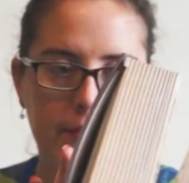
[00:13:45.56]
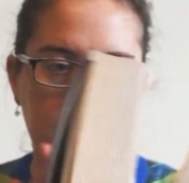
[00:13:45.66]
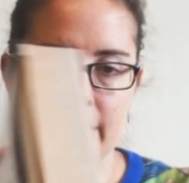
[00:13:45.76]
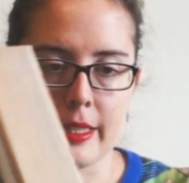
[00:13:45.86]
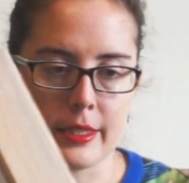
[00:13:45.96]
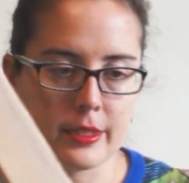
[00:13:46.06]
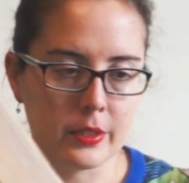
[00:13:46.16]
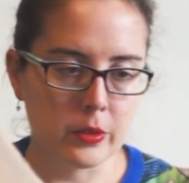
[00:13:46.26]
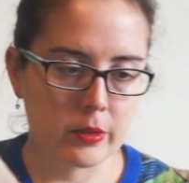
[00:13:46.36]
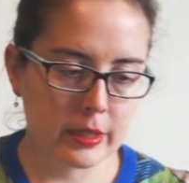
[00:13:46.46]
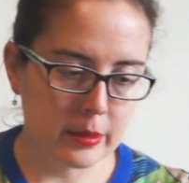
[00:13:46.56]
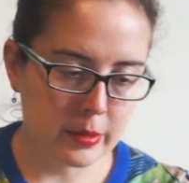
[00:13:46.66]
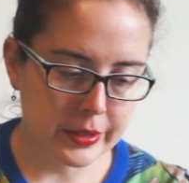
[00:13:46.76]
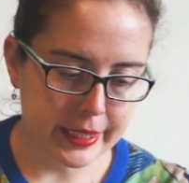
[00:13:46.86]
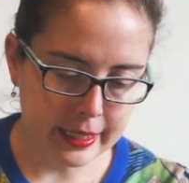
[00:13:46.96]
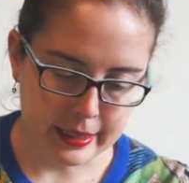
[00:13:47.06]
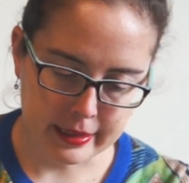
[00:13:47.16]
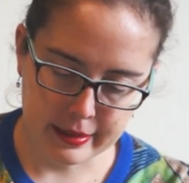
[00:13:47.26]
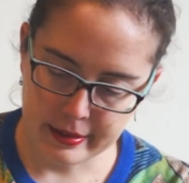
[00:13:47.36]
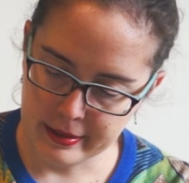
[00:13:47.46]
Let's find door number
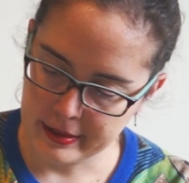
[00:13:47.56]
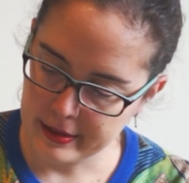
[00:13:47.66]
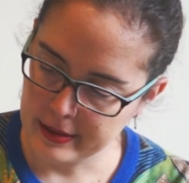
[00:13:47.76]
6.